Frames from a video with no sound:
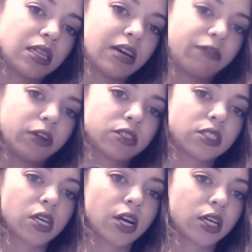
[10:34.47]
That false
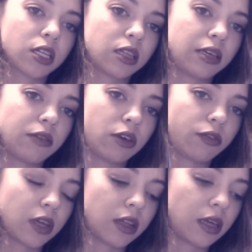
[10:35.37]
start could leave
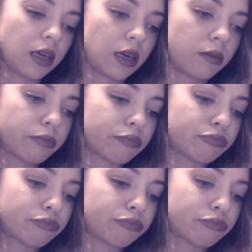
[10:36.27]
you feeling